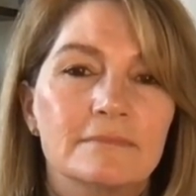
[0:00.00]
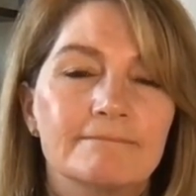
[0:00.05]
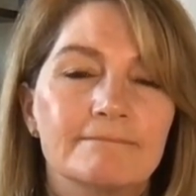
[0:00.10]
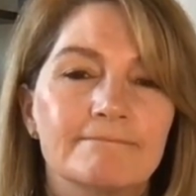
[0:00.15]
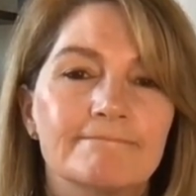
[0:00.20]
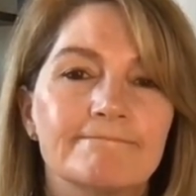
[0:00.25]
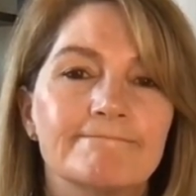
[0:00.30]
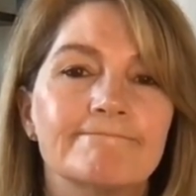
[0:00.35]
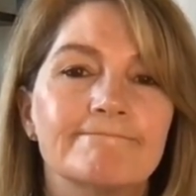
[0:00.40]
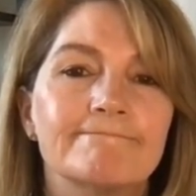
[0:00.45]

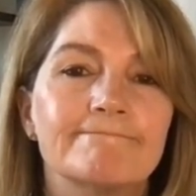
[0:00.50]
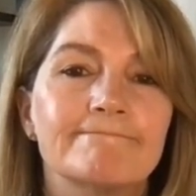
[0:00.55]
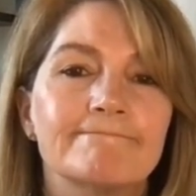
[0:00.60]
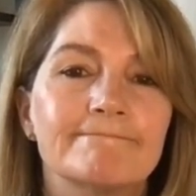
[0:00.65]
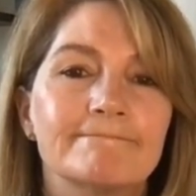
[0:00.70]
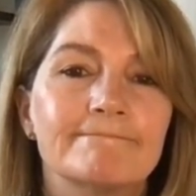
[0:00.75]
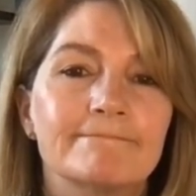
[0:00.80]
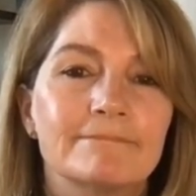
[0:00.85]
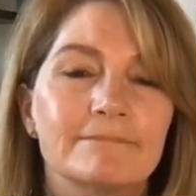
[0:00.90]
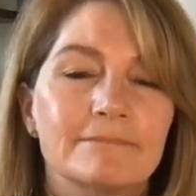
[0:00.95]

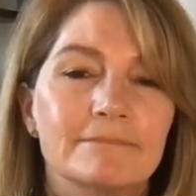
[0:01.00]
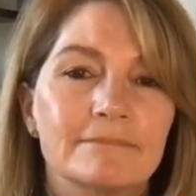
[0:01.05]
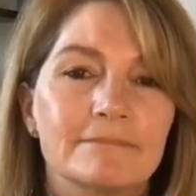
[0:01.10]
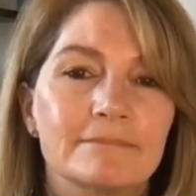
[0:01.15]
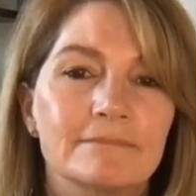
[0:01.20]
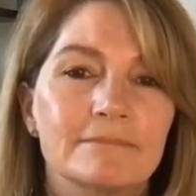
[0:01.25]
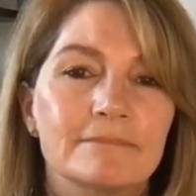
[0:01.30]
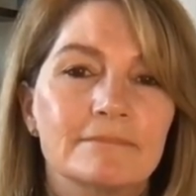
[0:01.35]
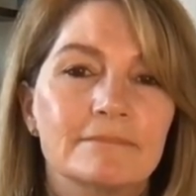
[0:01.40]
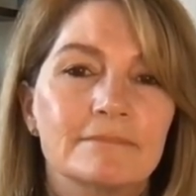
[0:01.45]

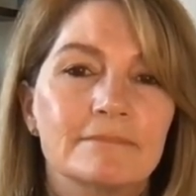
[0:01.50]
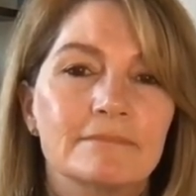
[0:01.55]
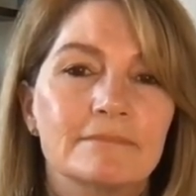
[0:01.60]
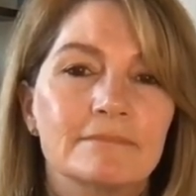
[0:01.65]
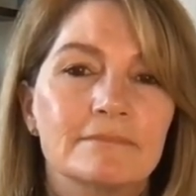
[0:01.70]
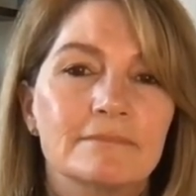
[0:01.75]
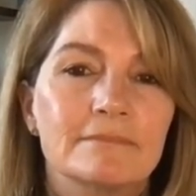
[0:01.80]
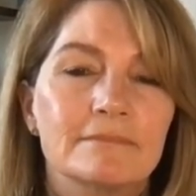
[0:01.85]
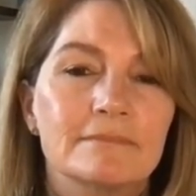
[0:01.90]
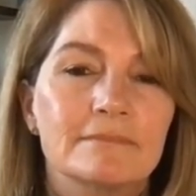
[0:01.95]

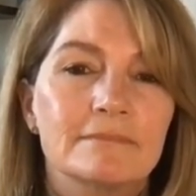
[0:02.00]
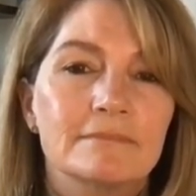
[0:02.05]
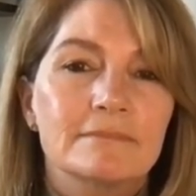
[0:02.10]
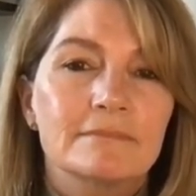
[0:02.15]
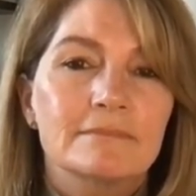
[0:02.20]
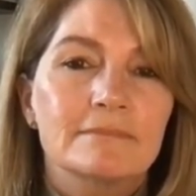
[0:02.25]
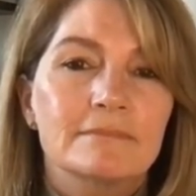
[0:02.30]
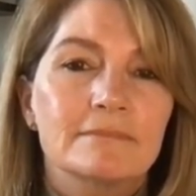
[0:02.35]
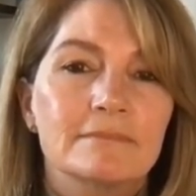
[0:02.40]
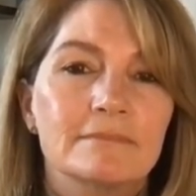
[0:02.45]

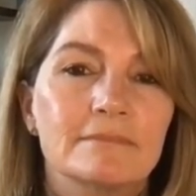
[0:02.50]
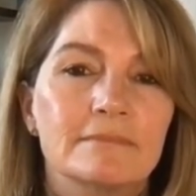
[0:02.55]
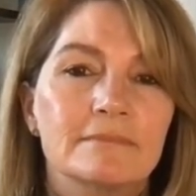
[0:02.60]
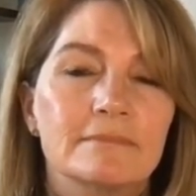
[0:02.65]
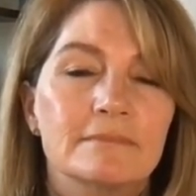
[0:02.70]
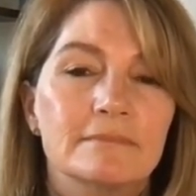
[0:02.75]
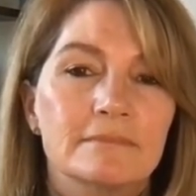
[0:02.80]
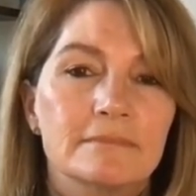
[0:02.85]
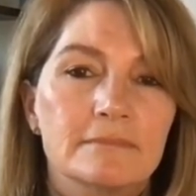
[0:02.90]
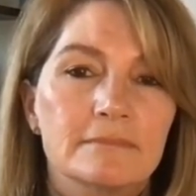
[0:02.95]

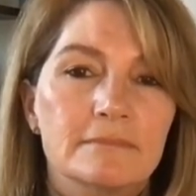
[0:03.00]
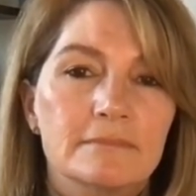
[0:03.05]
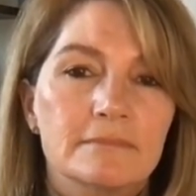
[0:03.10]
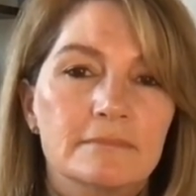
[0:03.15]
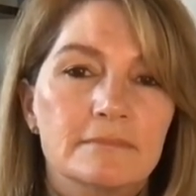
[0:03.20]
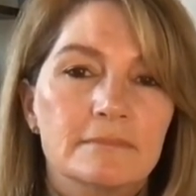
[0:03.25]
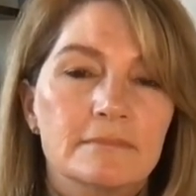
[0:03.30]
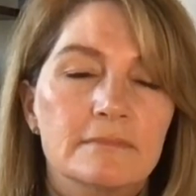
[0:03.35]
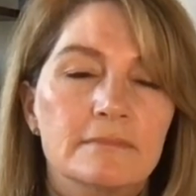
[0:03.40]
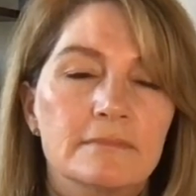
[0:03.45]

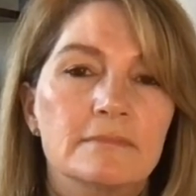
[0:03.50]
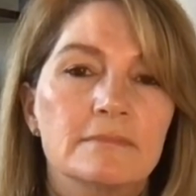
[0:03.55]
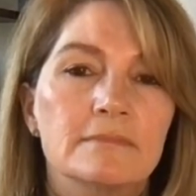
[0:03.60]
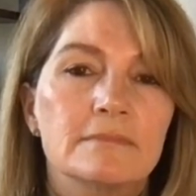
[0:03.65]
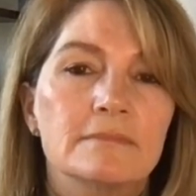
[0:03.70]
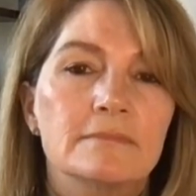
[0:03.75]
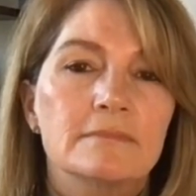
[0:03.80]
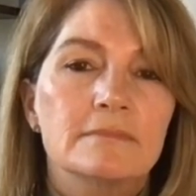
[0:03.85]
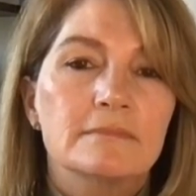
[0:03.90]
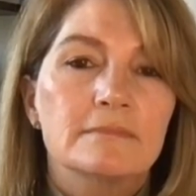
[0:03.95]

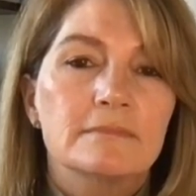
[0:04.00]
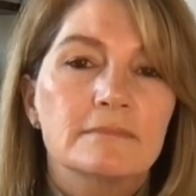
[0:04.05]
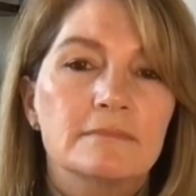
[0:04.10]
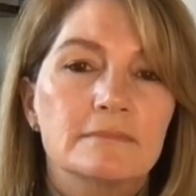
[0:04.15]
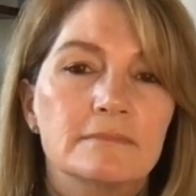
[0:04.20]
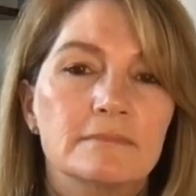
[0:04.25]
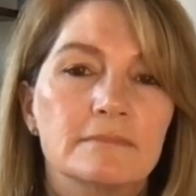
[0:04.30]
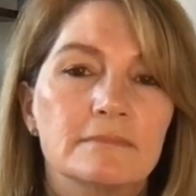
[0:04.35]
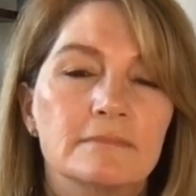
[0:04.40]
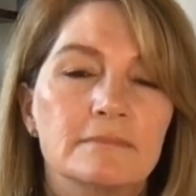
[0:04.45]

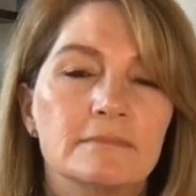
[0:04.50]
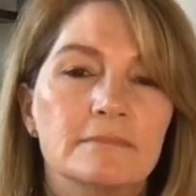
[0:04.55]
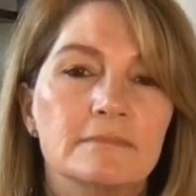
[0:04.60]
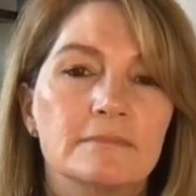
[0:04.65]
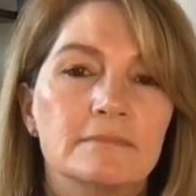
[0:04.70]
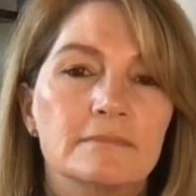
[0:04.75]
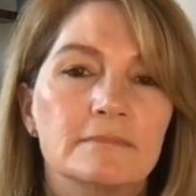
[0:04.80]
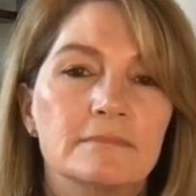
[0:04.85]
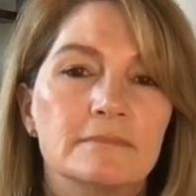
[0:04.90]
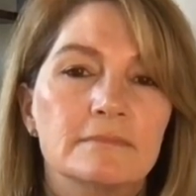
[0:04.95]

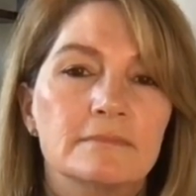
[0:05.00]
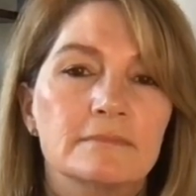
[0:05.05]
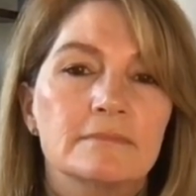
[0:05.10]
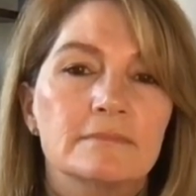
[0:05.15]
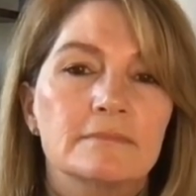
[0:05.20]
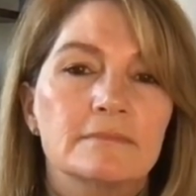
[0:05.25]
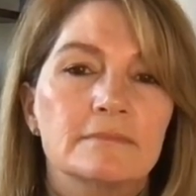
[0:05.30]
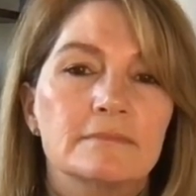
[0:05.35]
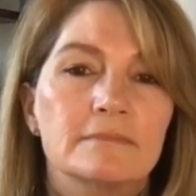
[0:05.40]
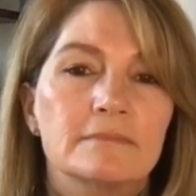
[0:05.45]

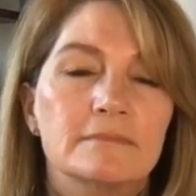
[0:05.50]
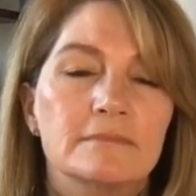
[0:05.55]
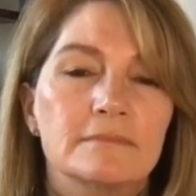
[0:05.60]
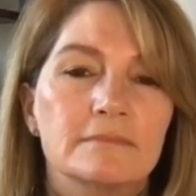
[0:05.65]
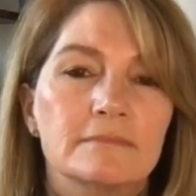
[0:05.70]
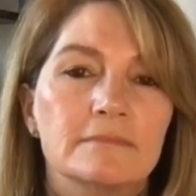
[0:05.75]
(not speaking)